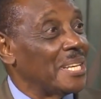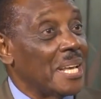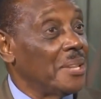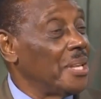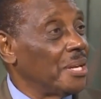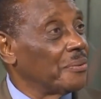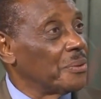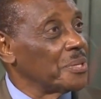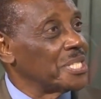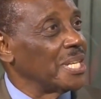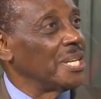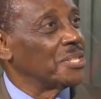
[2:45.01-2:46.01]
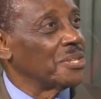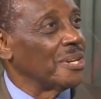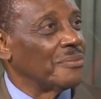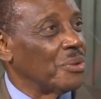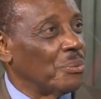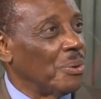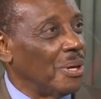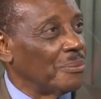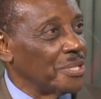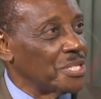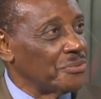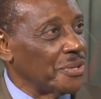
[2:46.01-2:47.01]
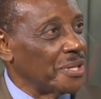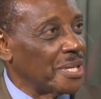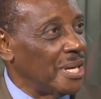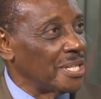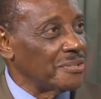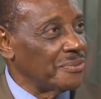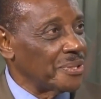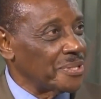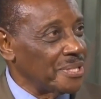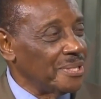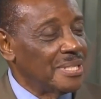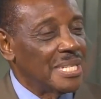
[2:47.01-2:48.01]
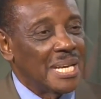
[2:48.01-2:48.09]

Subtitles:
And then, of course, the issue of the wall, which is very controversial.